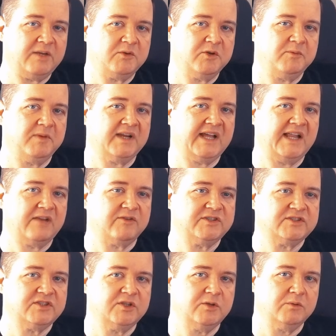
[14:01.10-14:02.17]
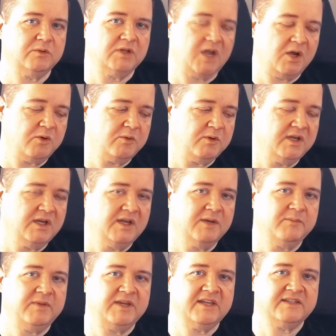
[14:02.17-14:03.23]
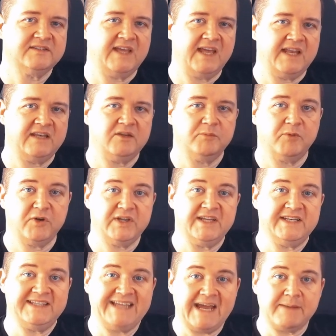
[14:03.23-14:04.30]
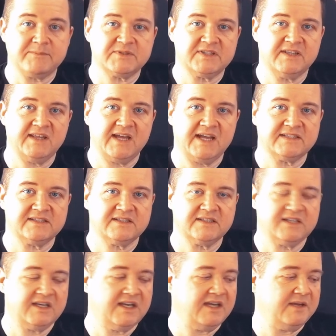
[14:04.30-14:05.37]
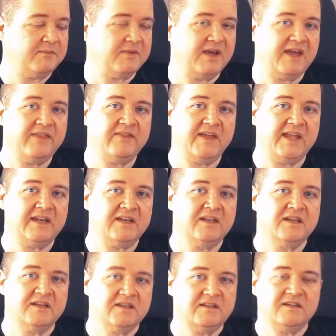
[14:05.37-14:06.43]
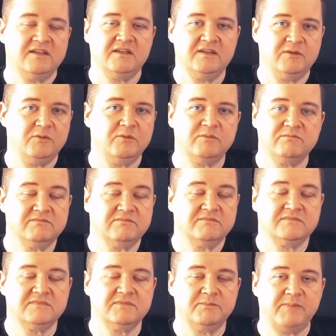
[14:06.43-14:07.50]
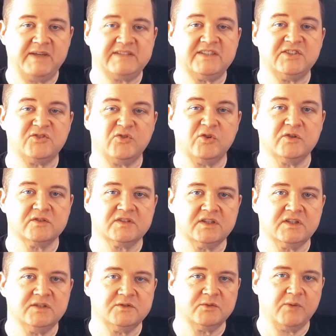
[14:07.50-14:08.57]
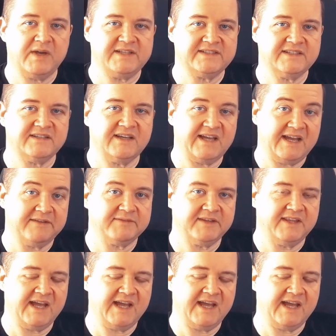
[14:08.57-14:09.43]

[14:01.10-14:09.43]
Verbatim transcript: I don't cut my calories too low because then your body adapts to that um, and then you basically struggle to lose the weight after